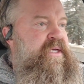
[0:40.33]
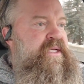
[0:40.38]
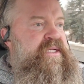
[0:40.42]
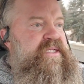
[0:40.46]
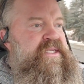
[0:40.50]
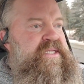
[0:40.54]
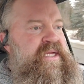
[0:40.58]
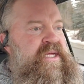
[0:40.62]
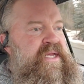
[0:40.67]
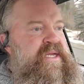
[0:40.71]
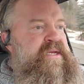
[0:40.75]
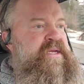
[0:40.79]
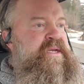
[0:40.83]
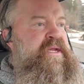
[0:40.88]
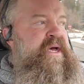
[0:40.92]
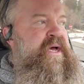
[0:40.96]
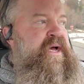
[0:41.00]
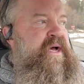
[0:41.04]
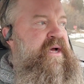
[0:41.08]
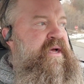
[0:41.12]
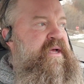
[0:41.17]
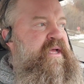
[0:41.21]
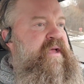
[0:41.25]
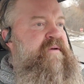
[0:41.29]
It's in
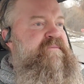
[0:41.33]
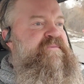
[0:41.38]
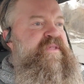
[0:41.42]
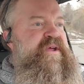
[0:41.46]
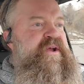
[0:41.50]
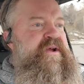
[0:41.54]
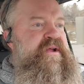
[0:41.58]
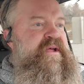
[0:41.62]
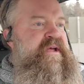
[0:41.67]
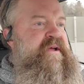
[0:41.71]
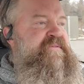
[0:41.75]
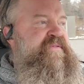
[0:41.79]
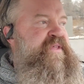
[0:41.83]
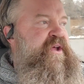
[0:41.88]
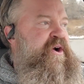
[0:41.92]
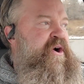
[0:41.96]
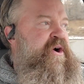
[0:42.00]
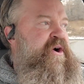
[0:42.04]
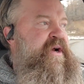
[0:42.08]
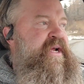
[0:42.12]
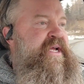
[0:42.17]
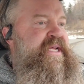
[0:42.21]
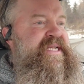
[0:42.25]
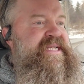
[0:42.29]
if
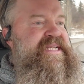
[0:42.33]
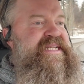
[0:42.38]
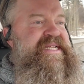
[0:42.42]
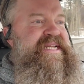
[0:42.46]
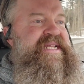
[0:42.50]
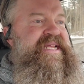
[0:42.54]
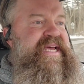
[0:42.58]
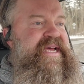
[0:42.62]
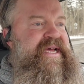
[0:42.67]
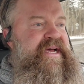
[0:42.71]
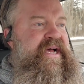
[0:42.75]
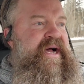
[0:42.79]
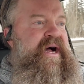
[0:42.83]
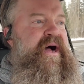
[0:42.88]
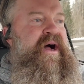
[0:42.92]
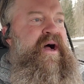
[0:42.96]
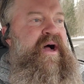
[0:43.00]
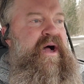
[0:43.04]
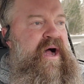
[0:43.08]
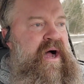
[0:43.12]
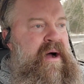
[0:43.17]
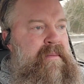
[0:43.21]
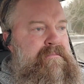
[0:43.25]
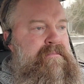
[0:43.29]
there is
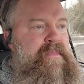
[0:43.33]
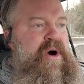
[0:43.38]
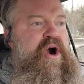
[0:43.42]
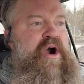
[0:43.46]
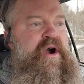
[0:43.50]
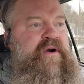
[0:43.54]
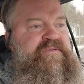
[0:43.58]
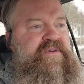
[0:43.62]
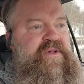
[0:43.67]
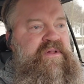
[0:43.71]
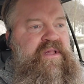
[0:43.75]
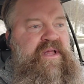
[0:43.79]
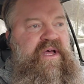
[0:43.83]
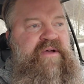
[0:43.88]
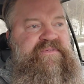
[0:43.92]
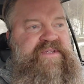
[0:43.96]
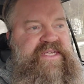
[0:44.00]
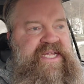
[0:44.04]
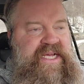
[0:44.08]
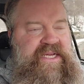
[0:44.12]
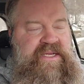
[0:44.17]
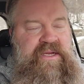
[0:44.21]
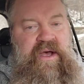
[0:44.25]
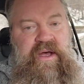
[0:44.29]
a marvel
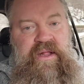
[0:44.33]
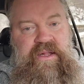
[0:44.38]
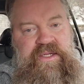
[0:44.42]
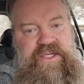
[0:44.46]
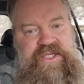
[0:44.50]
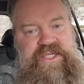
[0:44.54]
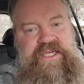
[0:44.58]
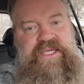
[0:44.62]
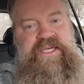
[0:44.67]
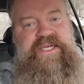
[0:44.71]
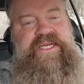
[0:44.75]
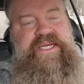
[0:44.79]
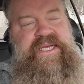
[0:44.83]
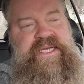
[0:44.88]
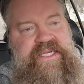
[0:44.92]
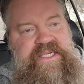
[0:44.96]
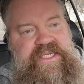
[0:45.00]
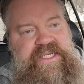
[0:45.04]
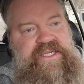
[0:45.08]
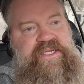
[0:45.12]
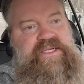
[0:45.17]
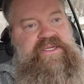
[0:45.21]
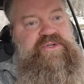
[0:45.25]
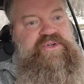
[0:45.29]
of technology,
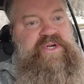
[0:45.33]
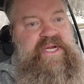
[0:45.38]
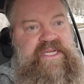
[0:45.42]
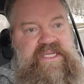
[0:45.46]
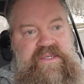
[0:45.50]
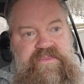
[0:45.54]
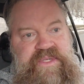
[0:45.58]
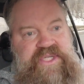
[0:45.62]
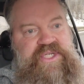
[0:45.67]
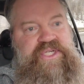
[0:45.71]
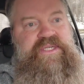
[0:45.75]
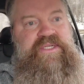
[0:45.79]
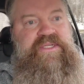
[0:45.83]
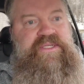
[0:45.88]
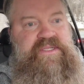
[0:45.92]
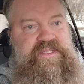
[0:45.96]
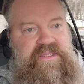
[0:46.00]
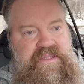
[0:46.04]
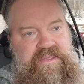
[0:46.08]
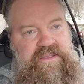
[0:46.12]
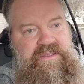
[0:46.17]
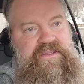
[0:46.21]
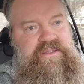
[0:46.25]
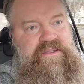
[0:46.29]
it's
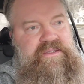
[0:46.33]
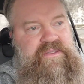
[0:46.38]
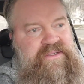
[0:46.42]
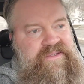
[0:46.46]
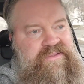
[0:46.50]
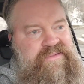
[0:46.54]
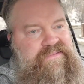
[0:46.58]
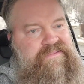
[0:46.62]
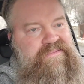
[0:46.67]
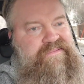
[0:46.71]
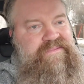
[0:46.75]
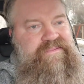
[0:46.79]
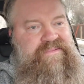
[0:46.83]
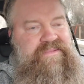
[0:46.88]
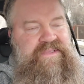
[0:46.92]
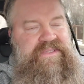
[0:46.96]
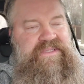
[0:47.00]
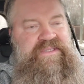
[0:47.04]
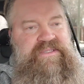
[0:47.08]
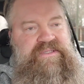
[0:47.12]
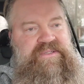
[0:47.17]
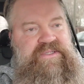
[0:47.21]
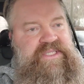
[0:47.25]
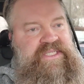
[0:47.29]
transmissions.
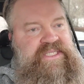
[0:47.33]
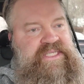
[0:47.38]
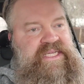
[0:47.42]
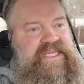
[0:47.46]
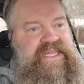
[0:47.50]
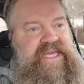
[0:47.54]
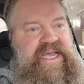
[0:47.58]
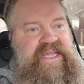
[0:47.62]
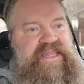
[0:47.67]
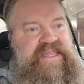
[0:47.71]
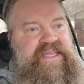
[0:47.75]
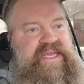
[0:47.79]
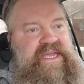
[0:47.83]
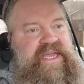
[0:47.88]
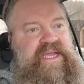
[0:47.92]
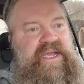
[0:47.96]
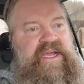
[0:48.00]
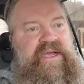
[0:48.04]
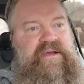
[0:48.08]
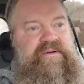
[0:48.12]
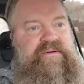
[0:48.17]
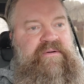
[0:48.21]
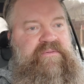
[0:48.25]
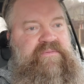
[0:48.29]
You see that
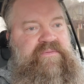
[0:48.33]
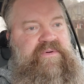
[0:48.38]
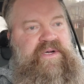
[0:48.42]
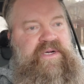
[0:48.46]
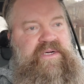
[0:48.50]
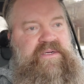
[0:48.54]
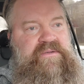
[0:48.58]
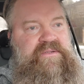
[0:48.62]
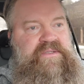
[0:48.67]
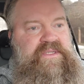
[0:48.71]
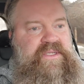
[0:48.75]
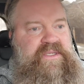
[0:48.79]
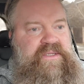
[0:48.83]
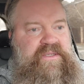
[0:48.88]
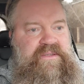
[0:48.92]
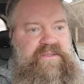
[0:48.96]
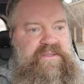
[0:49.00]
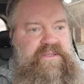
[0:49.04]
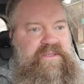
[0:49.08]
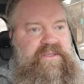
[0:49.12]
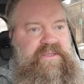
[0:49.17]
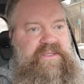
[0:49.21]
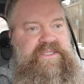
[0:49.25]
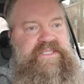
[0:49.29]
thing of
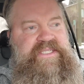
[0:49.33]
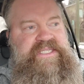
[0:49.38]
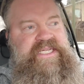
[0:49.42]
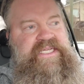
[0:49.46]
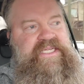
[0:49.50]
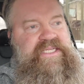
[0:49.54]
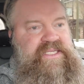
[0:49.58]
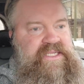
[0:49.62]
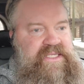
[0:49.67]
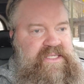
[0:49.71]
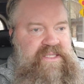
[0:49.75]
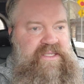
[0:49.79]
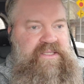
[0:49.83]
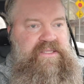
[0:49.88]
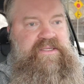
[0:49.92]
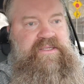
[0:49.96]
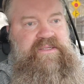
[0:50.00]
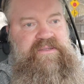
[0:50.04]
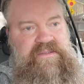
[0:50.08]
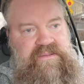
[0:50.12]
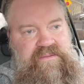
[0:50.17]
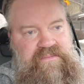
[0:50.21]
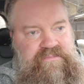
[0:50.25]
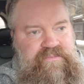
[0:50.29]
discs and